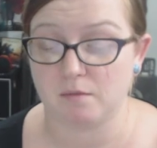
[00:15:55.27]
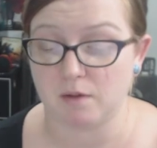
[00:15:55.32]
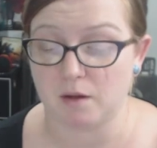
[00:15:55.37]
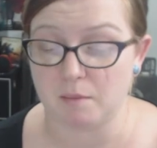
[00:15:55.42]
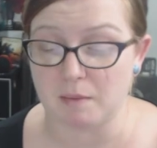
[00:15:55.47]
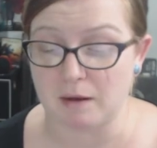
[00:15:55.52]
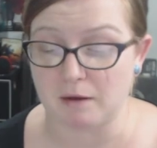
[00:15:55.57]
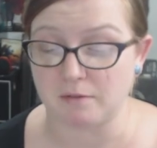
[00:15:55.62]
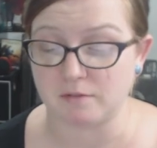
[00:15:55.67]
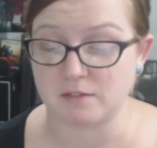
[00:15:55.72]

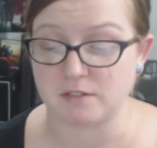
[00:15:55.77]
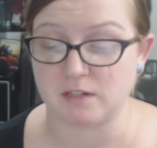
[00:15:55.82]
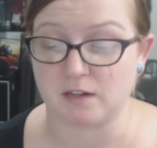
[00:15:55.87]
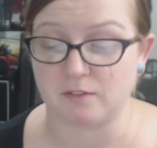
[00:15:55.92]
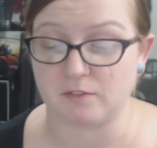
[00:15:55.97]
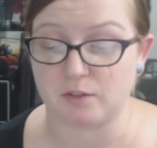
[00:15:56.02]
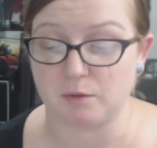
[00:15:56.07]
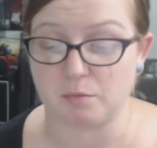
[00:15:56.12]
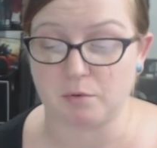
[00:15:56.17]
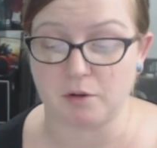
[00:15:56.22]
amount of
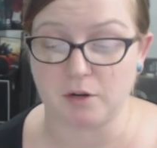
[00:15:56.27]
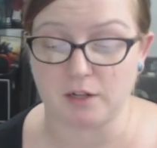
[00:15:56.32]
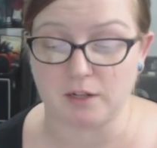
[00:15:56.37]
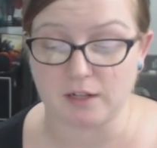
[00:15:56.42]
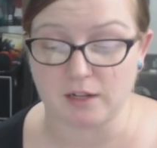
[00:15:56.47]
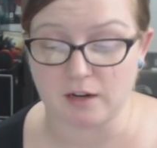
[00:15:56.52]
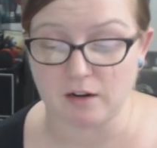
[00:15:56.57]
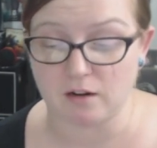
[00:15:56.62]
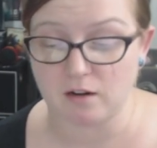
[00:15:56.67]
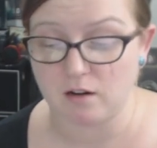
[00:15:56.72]
stuff to put in
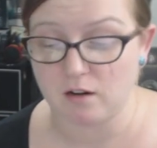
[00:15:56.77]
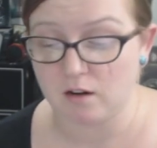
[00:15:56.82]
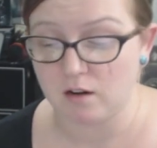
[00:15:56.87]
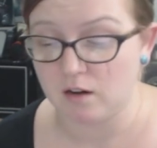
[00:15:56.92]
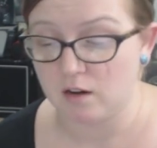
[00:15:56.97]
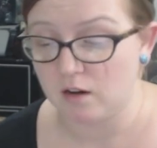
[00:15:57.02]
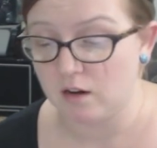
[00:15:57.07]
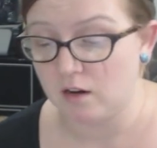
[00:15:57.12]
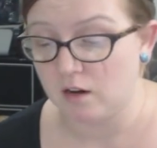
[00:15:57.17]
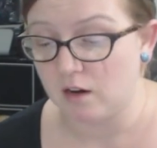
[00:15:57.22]
there.
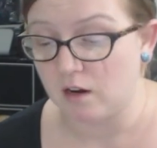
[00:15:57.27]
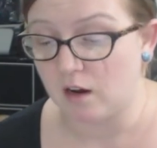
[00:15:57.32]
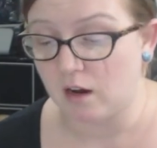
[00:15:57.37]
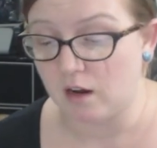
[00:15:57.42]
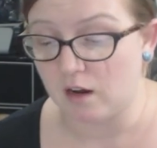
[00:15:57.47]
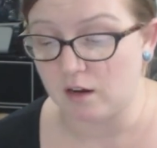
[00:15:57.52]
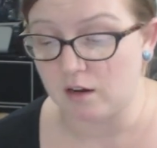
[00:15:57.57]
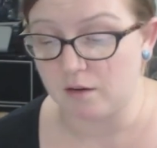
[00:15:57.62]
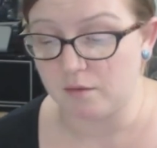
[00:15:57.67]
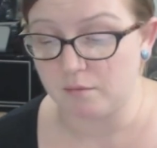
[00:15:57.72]

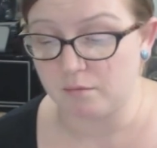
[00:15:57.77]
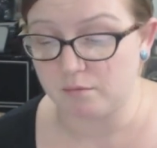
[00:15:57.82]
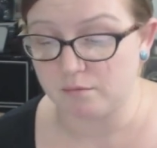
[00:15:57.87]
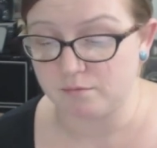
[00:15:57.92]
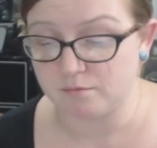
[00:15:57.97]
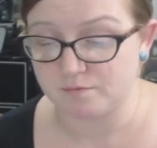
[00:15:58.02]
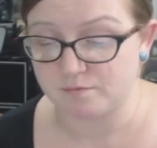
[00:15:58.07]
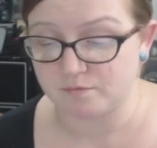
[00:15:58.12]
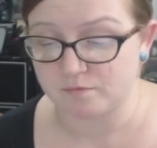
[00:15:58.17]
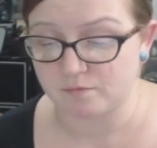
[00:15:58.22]

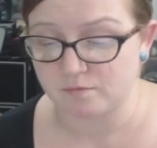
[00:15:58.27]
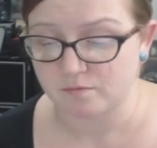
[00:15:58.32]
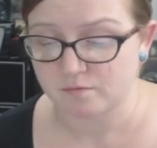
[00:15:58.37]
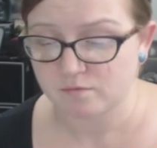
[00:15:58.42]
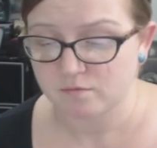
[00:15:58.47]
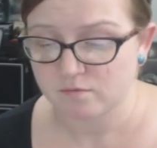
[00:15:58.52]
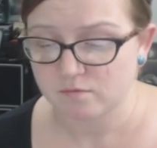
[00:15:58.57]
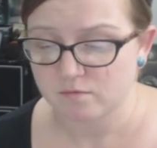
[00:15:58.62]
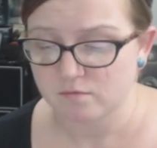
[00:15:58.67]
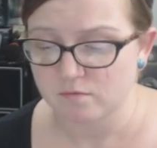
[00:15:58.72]
Um,
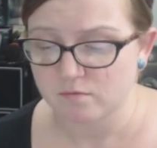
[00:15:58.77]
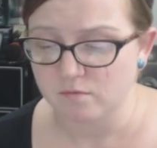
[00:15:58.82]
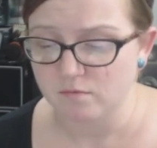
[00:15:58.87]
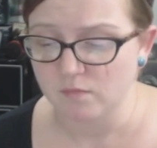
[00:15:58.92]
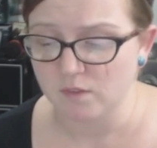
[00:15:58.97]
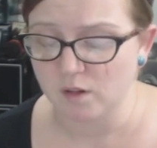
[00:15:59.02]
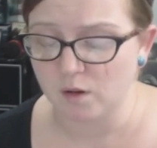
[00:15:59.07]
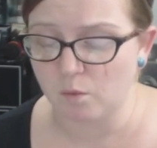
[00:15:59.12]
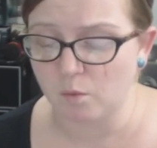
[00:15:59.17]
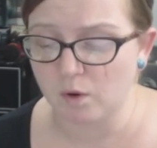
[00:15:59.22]

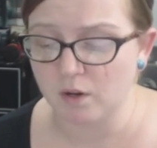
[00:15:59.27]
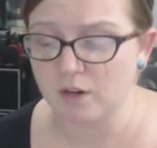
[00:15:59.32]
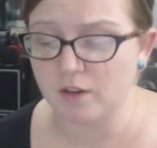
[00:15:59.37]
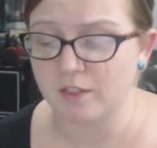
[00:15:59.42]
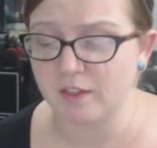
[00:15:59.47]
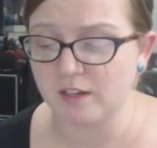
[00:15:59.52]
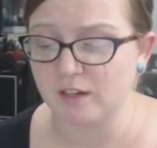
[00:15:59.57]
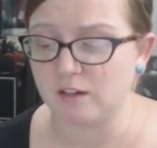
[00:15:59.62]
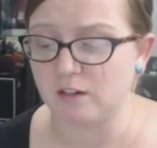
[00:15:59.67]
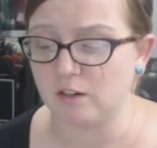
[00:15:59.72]
one
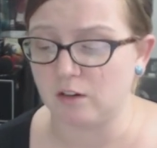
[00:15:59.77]
thing to